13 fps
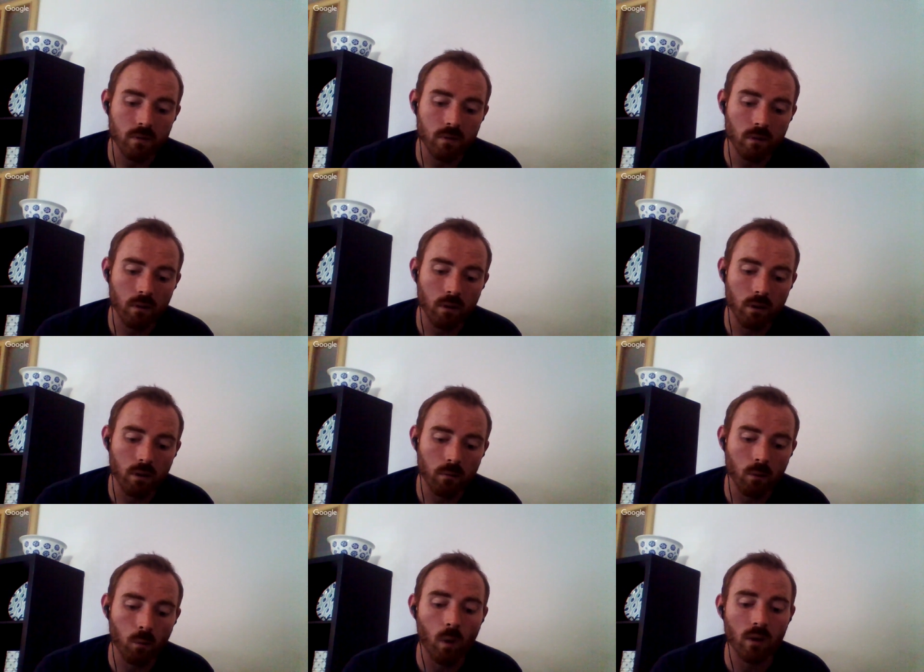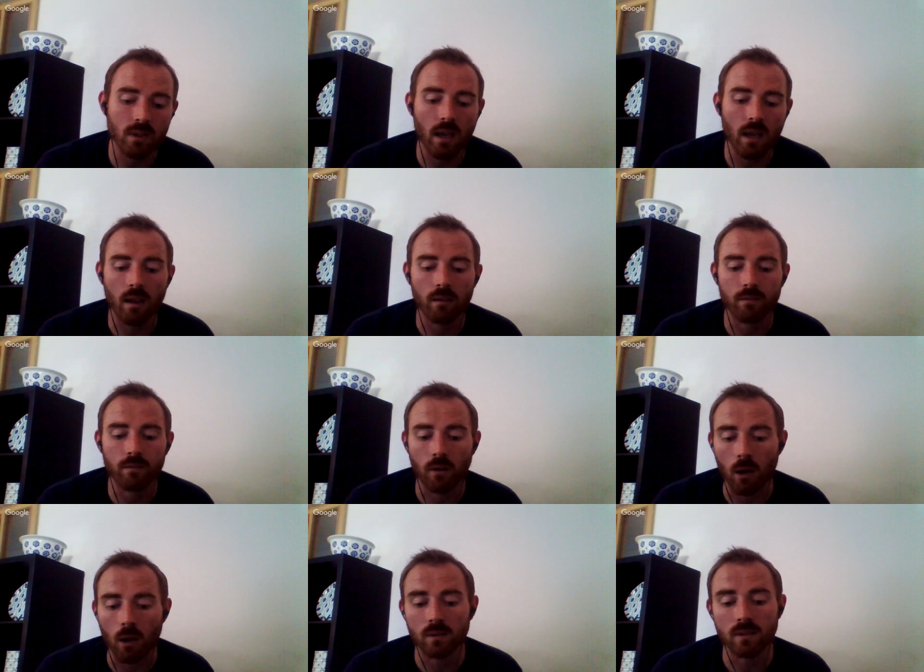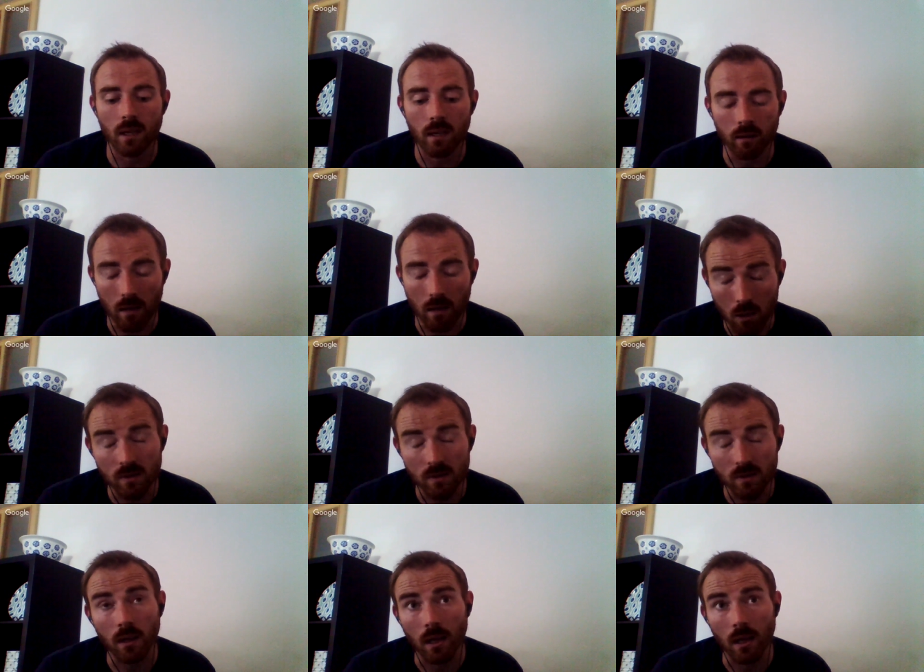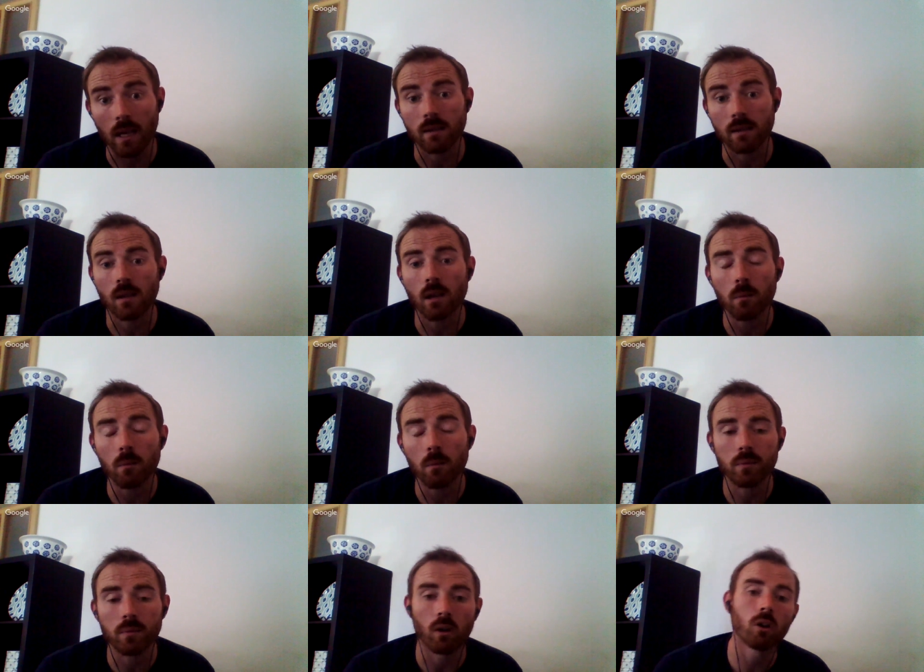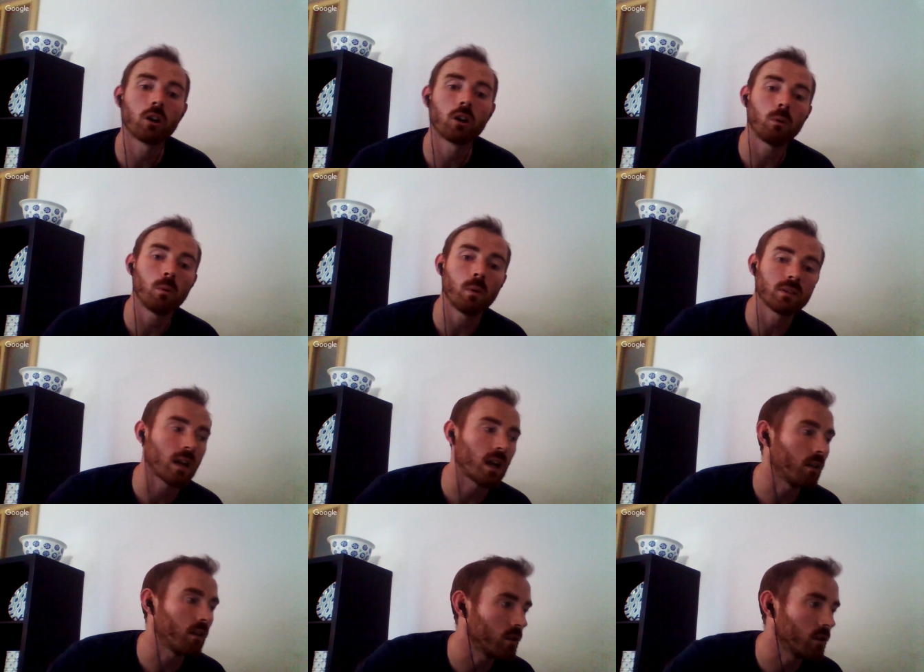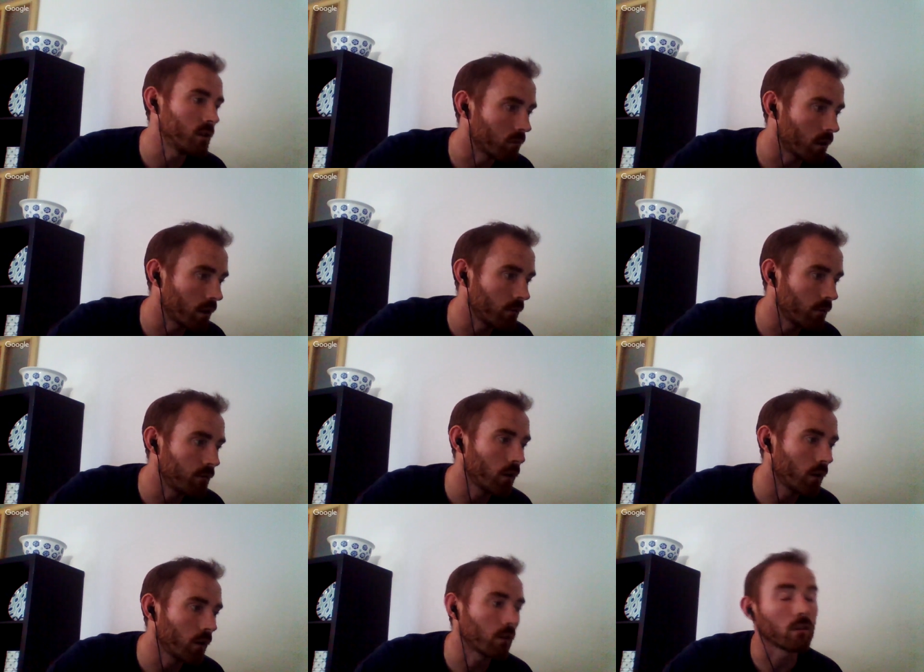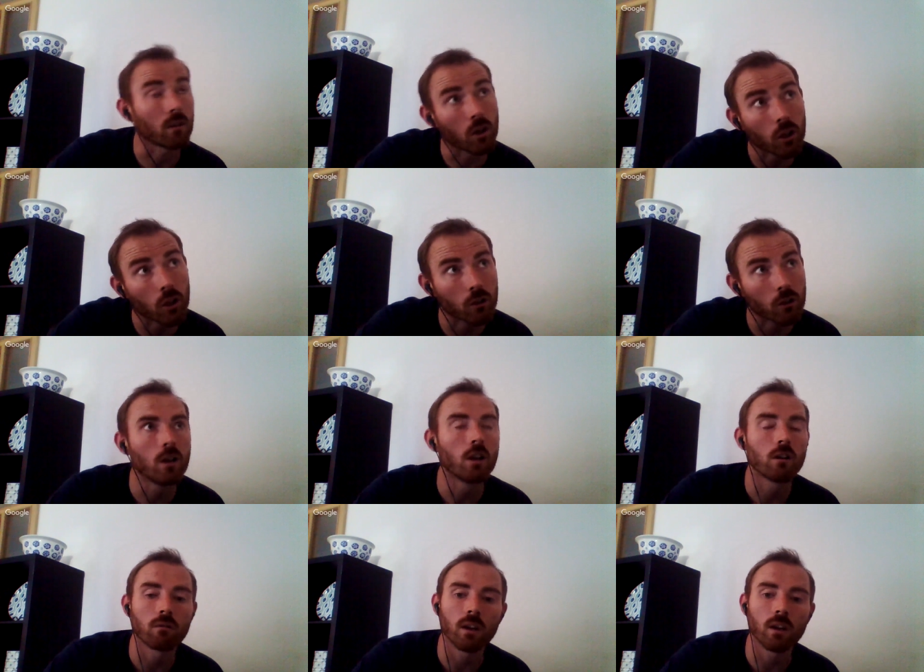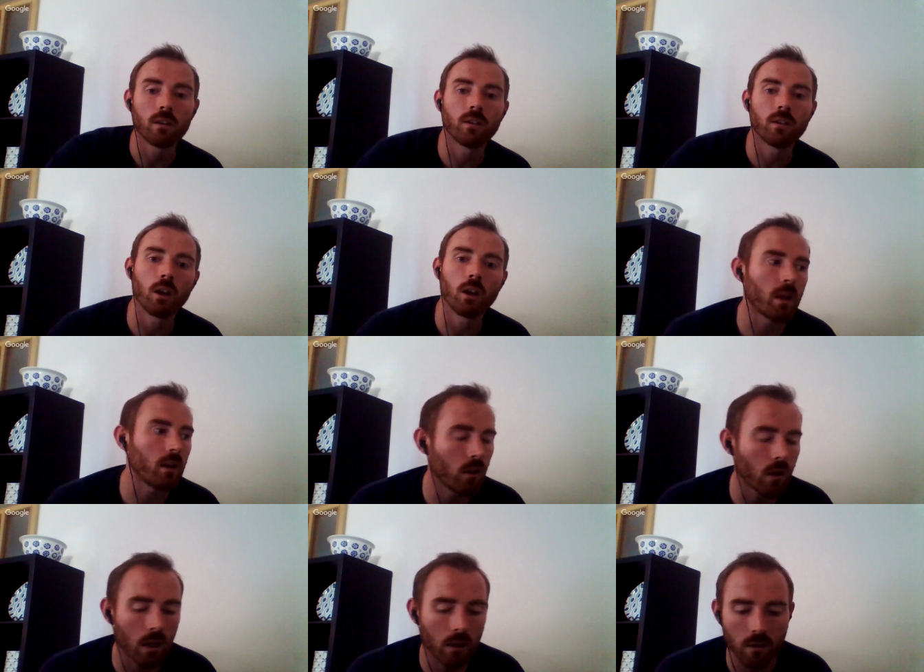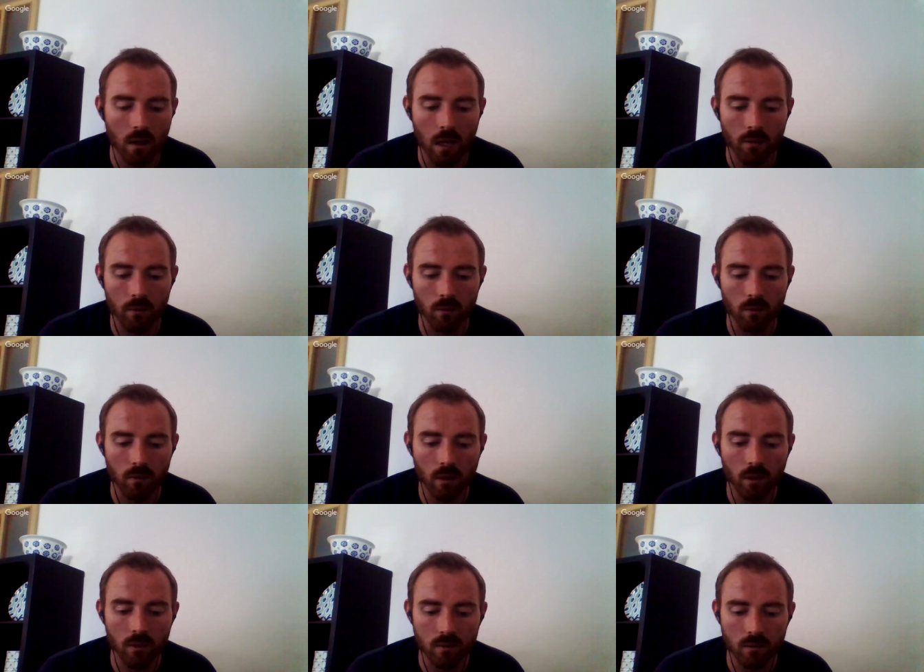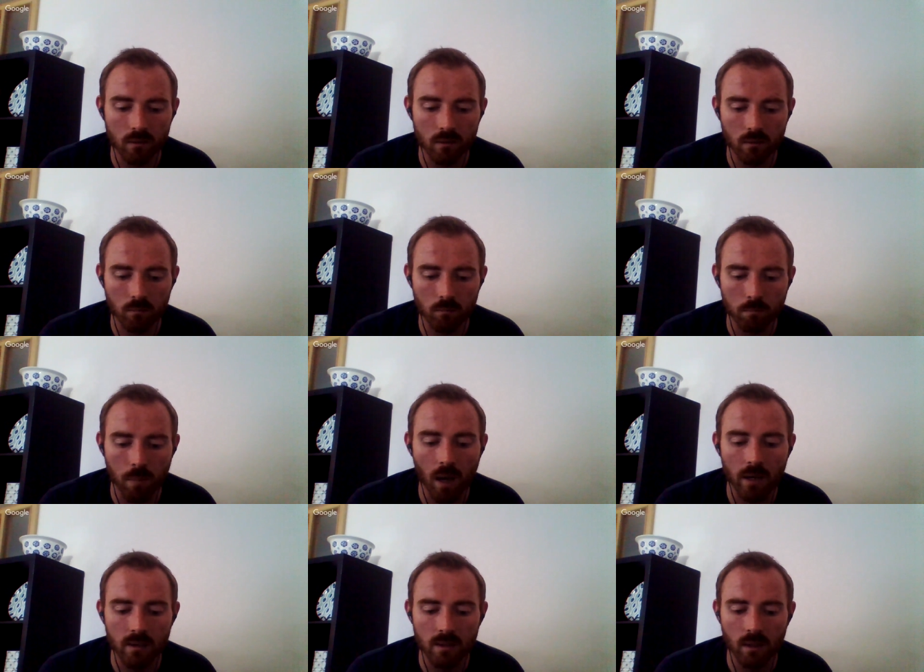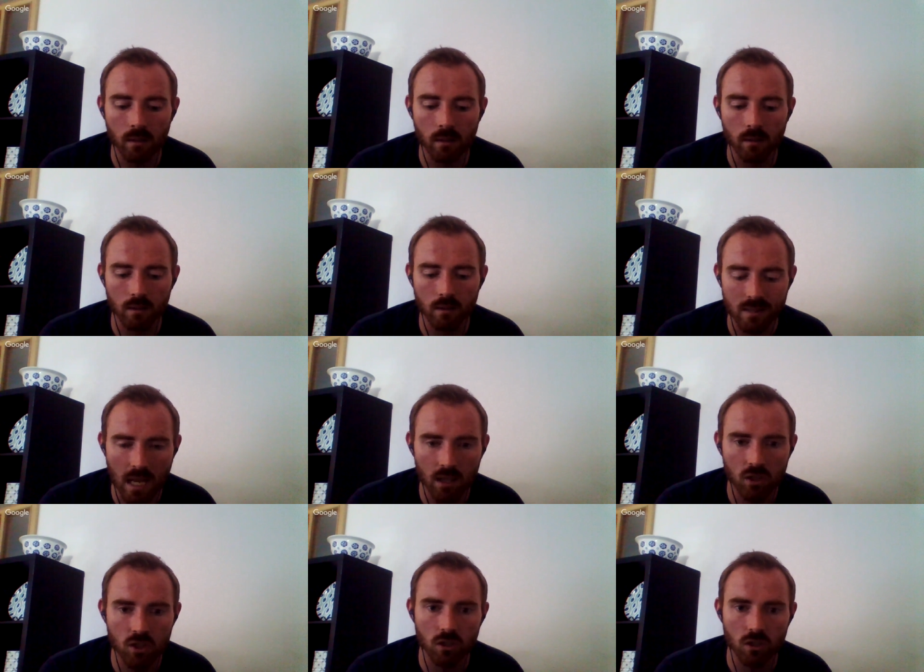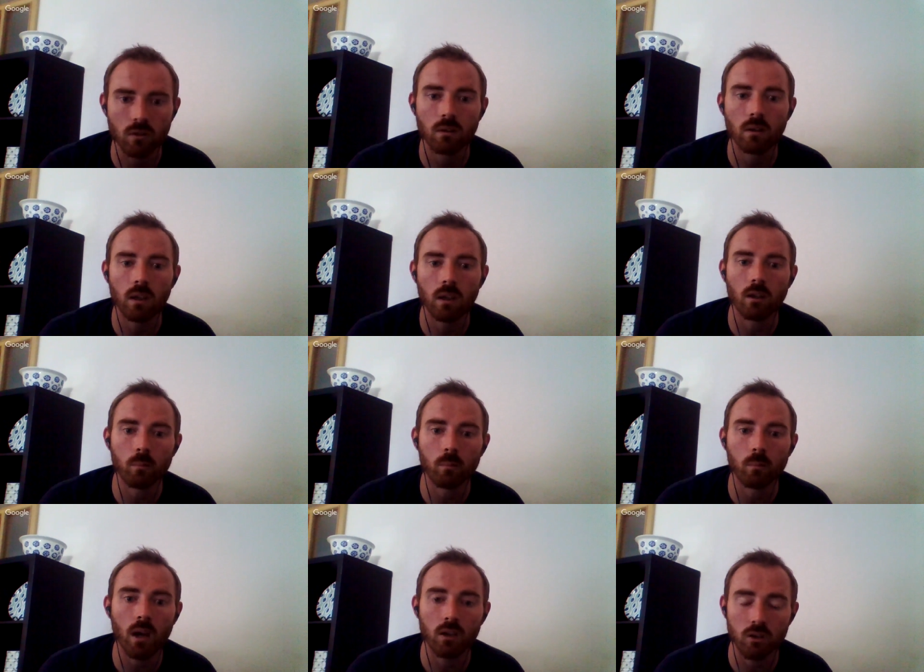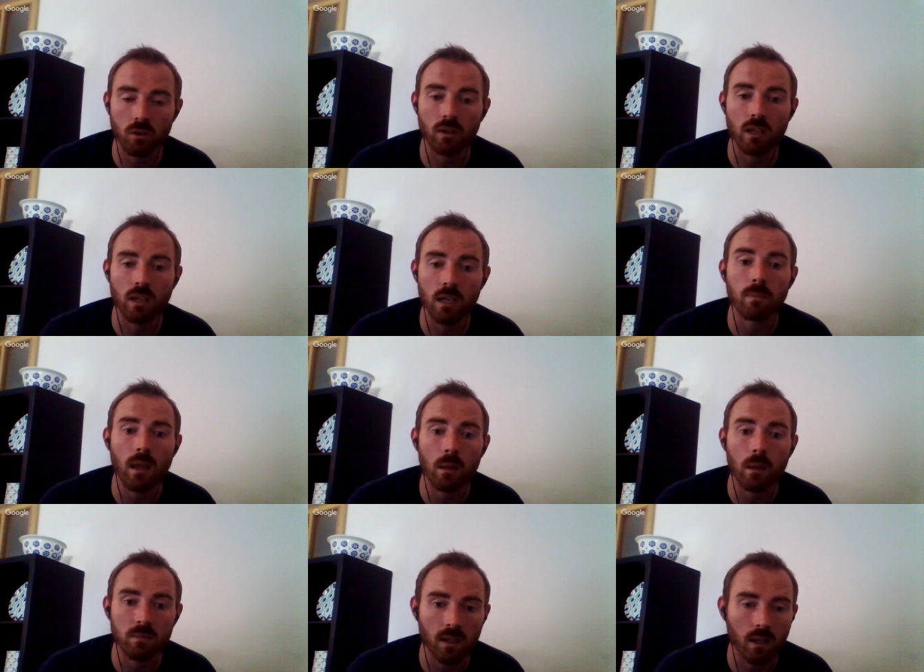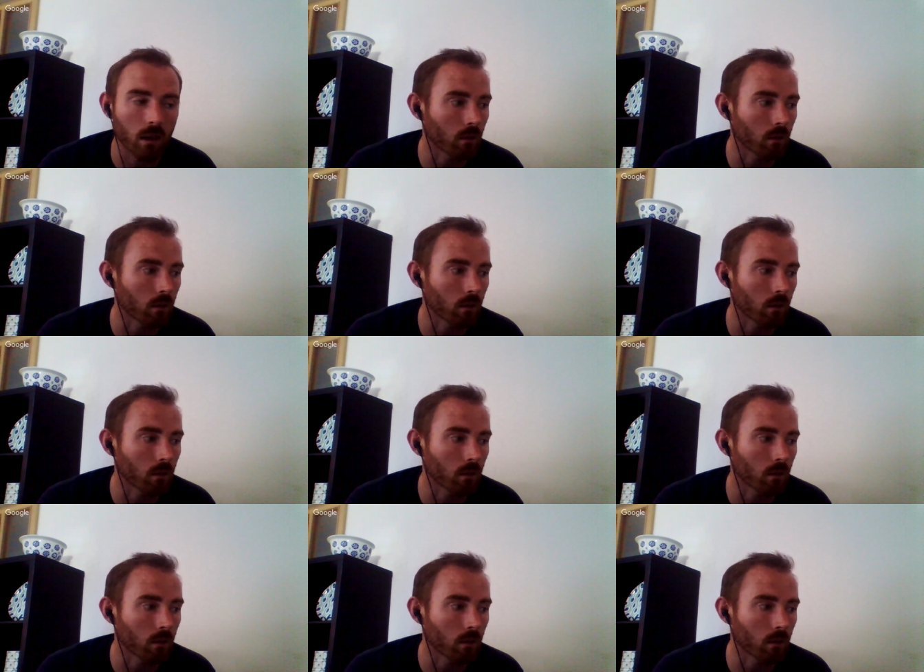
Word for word: uh, you want to have their outside outside legs up. The hooker will want to have his right foot or her right foot up, and and and their binding, the tension in their bind should keep them together.